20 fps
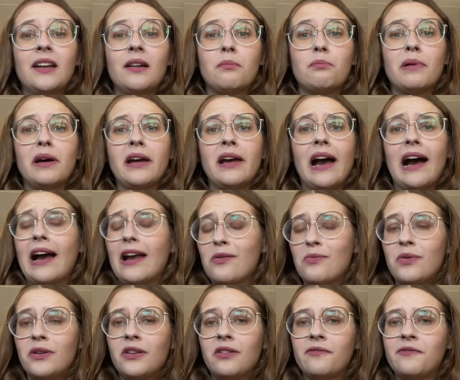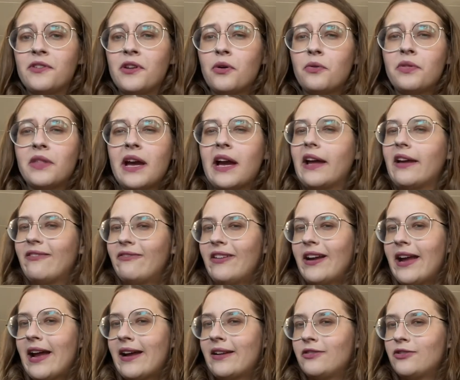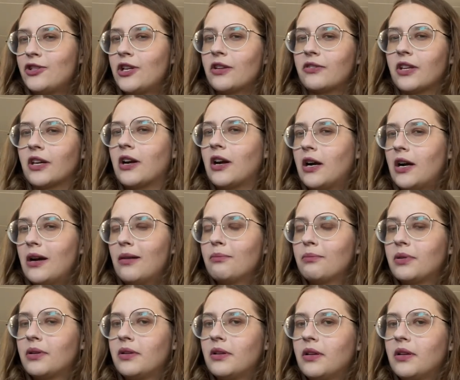But I wouldn't have known that if I hadn't checked the comp.